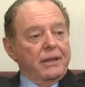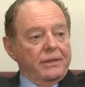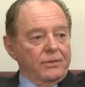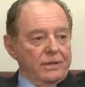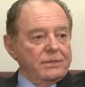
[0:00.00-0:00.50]

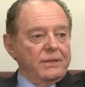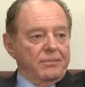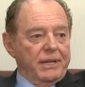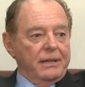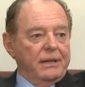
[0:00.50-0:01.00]
that there is
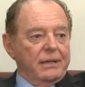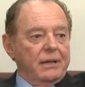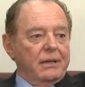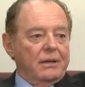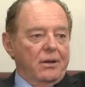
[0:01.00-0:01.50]

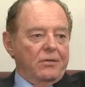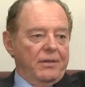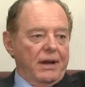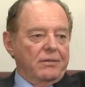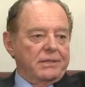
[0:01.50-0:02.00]
something called
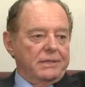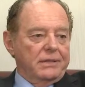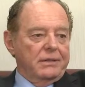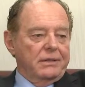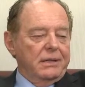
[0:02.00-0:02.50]

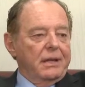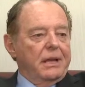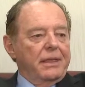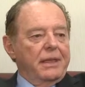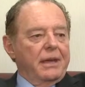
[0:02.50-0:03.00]
ViraSil
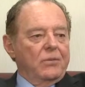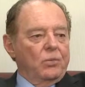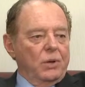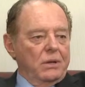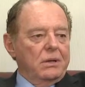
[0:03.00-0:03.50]
that
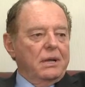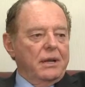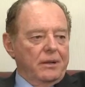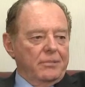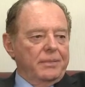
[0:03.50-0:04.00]
will
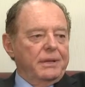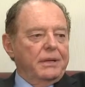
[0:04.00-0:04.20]
help